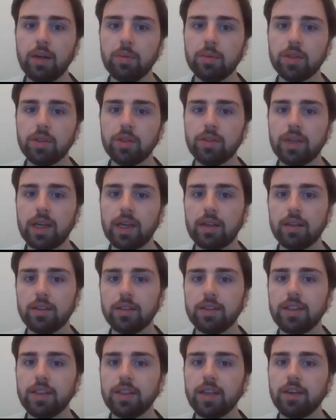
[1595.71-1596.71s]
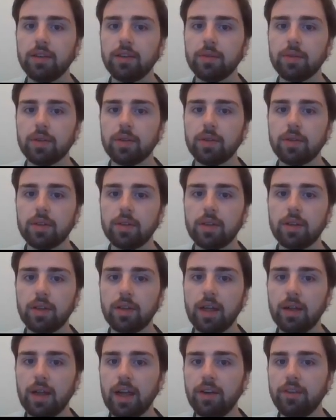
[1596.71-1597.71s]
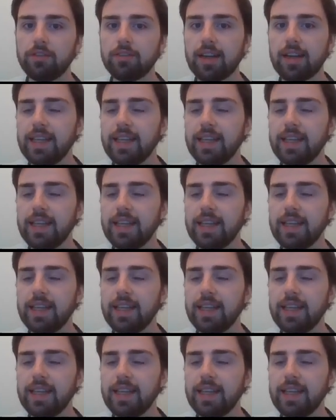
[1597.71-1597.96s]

sort of that over